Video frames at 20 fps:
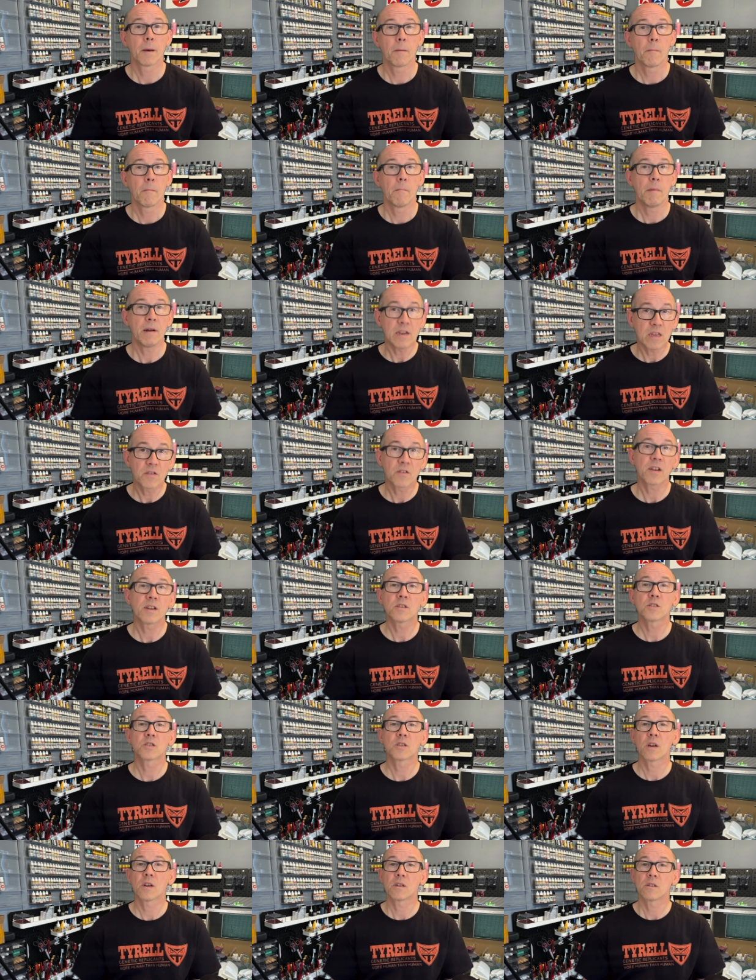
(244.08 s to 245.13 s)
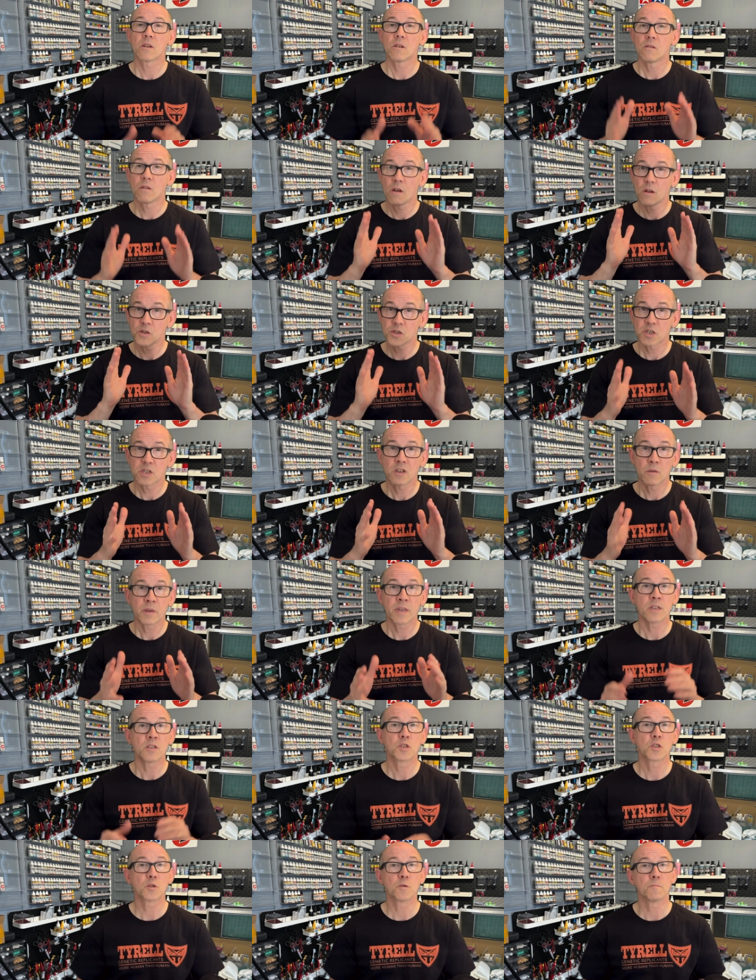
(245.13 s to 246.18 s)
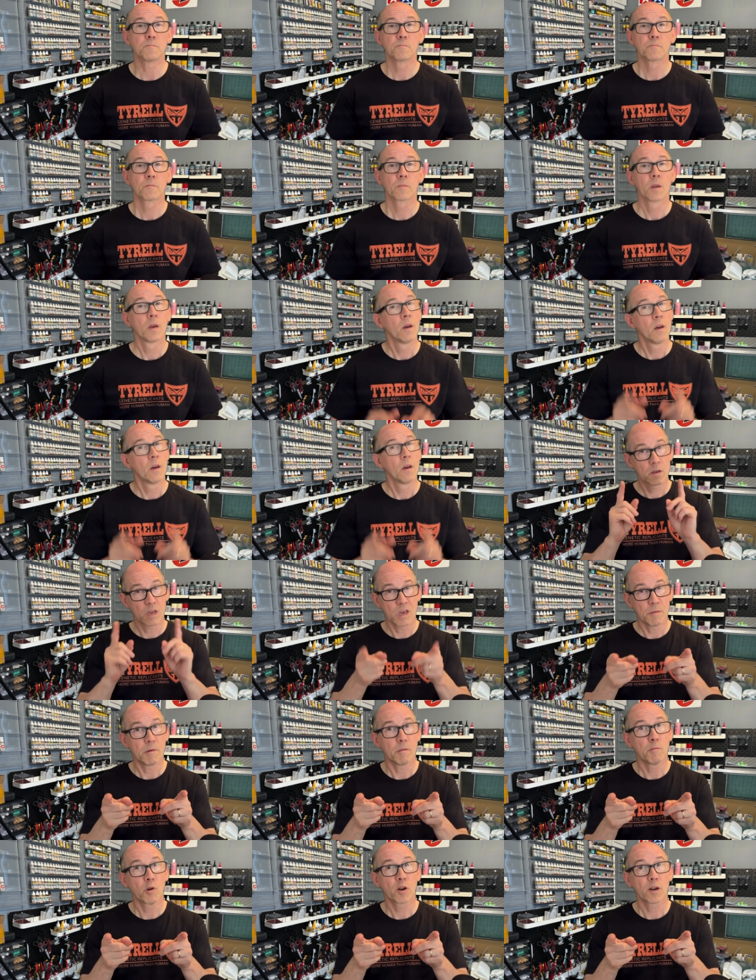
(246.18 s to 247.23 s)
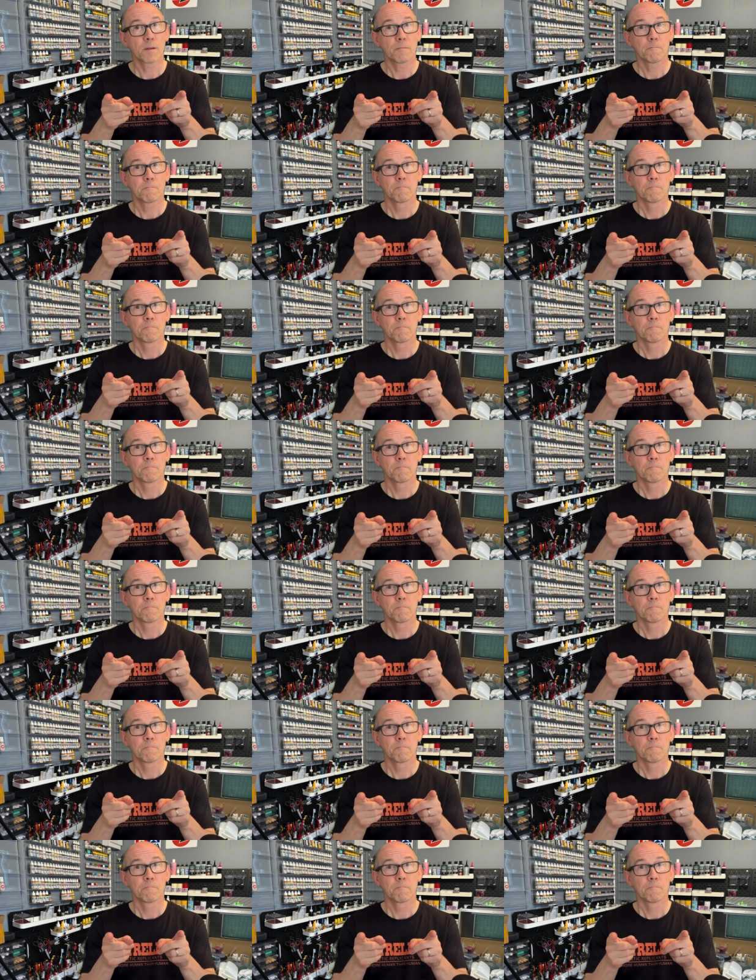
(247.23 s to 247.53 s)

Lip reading: Many thanks, and I'll see you again soon. Keep on modeling.